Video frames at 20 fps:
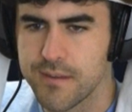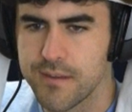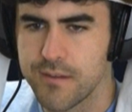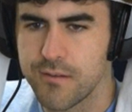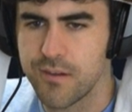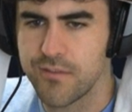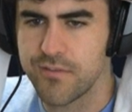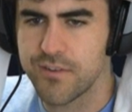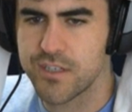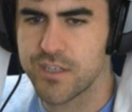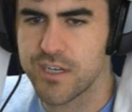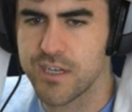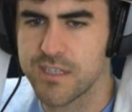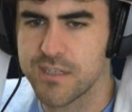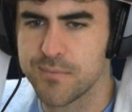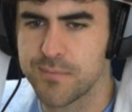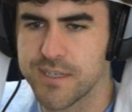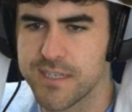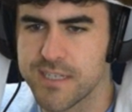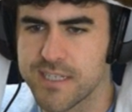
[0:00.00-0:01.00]
You haven't
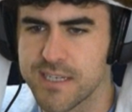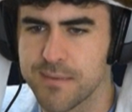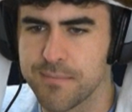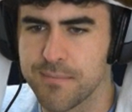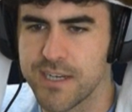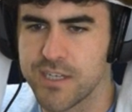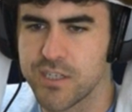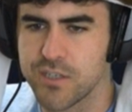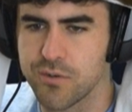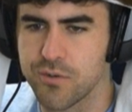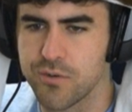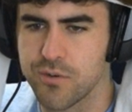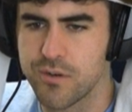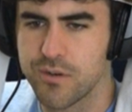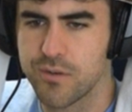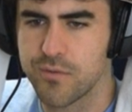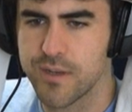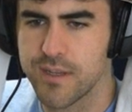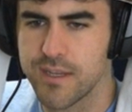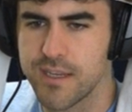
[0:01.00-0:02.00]
changed a bit since I met you.
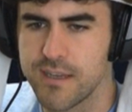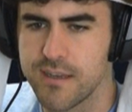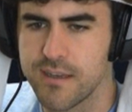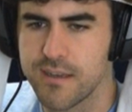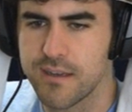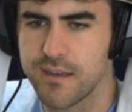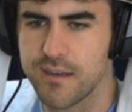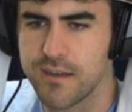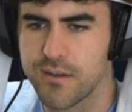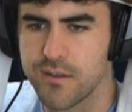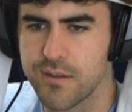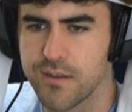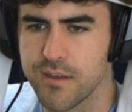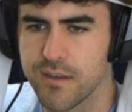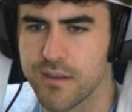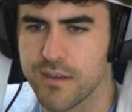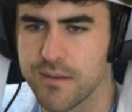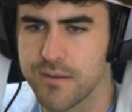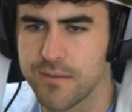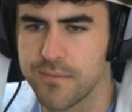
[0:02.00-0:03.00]
Really? How do I
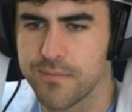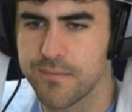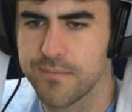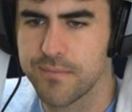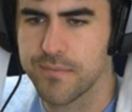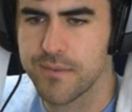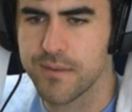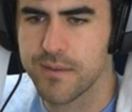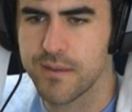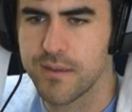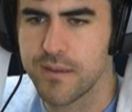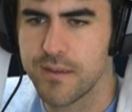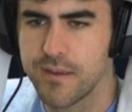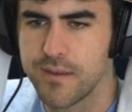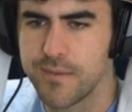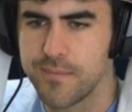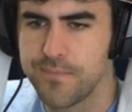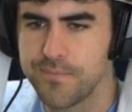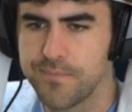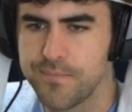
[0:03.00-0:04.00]
look?
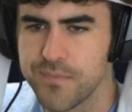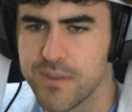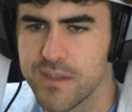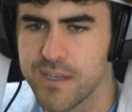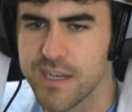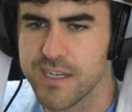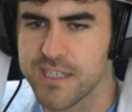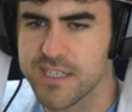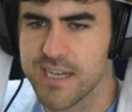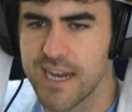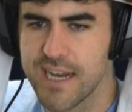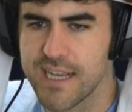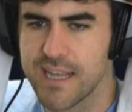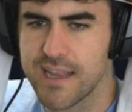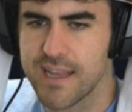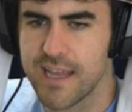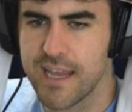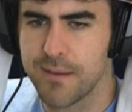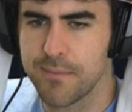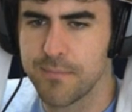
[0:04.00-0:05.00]
exactly
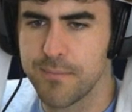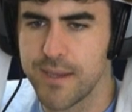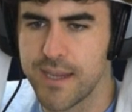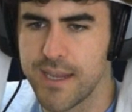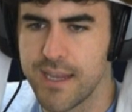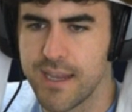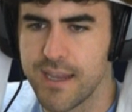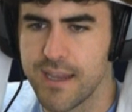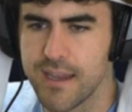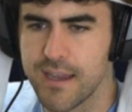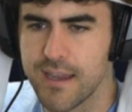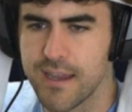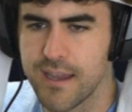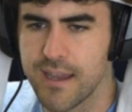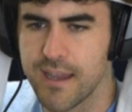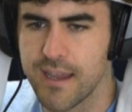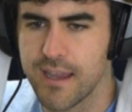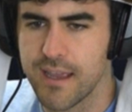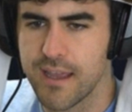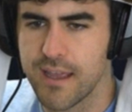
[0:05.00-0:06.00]
like me
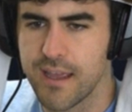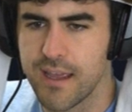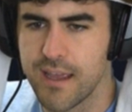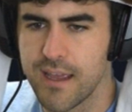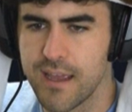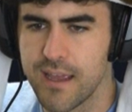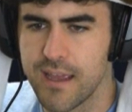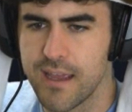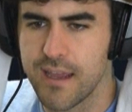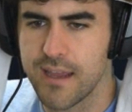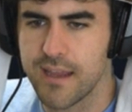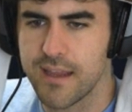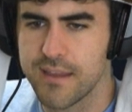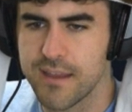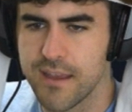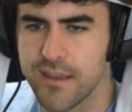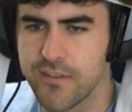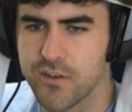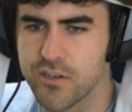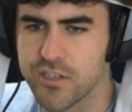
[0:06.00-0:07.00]
and
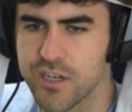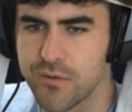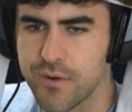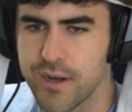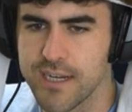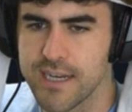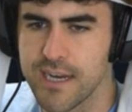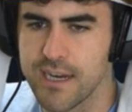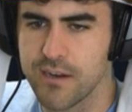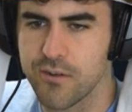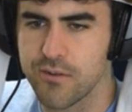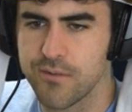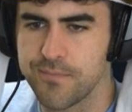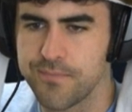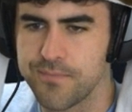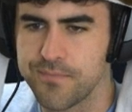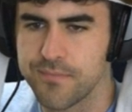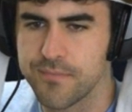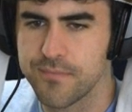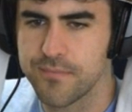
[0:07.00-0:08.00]
the others, a rectangle.
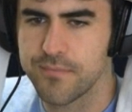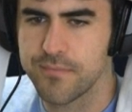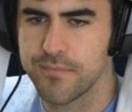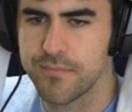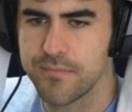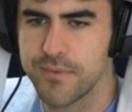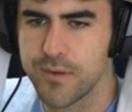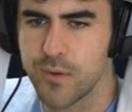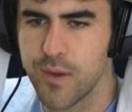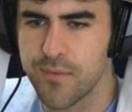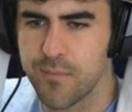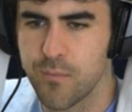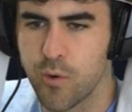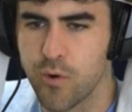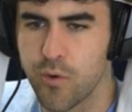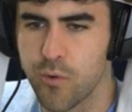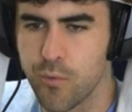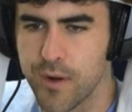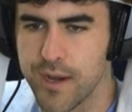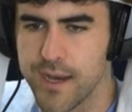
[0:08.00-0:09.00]
You have
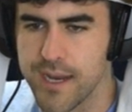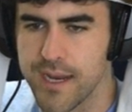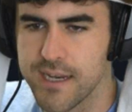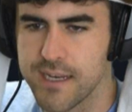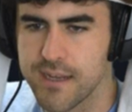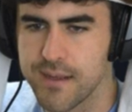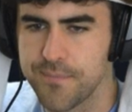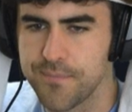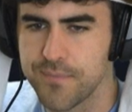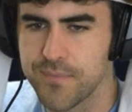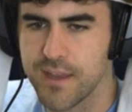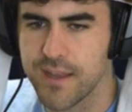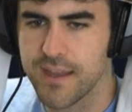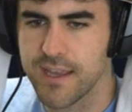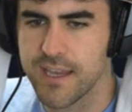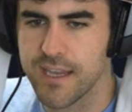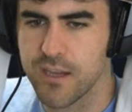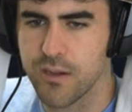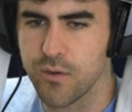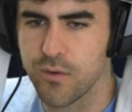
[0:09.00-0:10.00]
more red. I
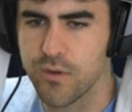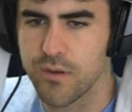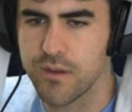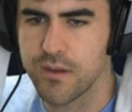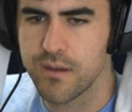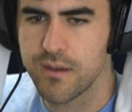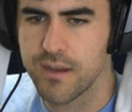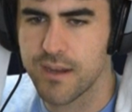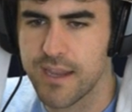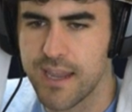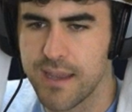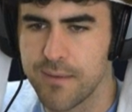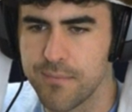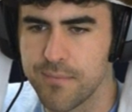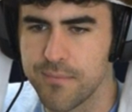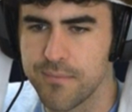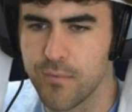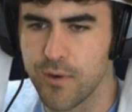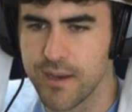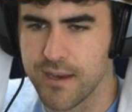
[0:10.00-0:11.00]
like you. I can't,
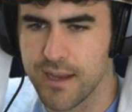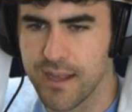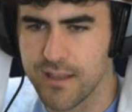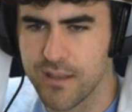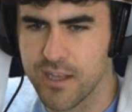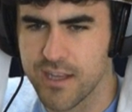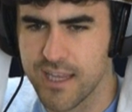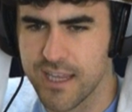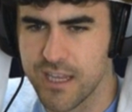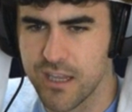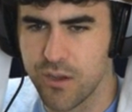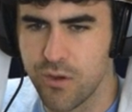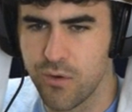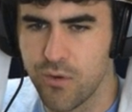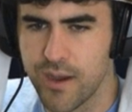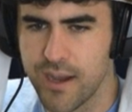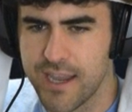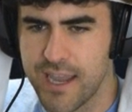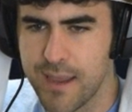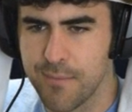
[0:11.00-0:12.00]
wait, I look like
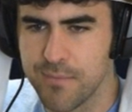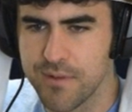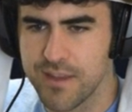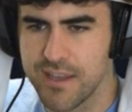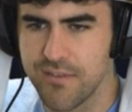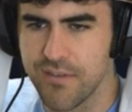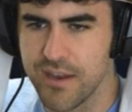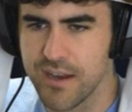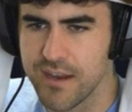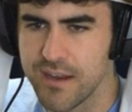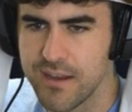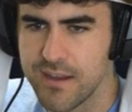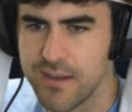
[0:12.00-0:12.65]
you? I can't believe it.